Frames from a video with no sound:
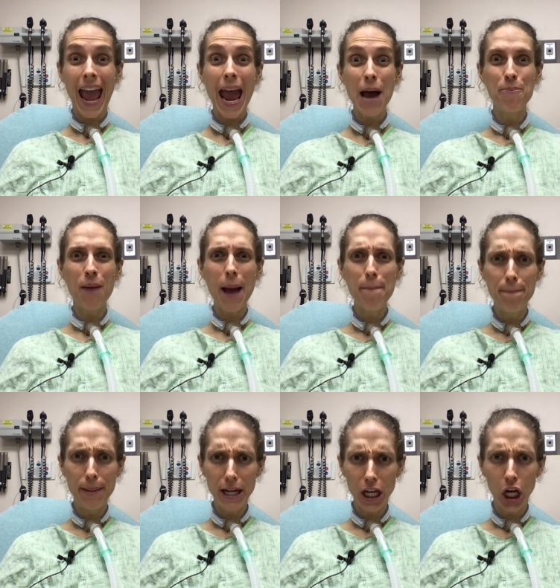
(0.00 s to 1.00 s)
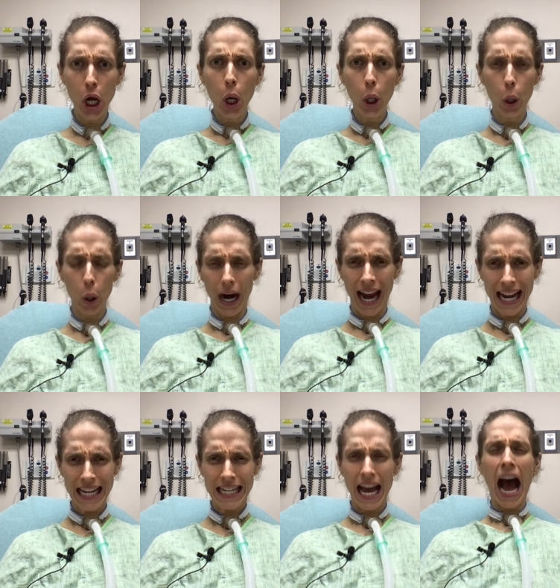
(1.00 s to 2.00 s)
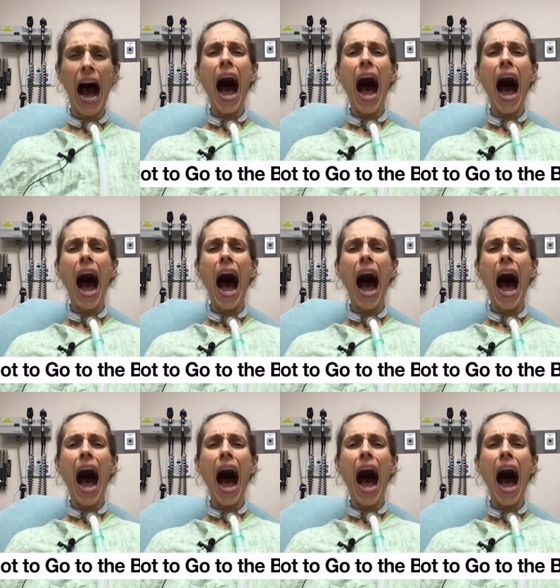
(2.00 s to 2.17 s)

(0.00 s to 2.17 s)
and my big grand.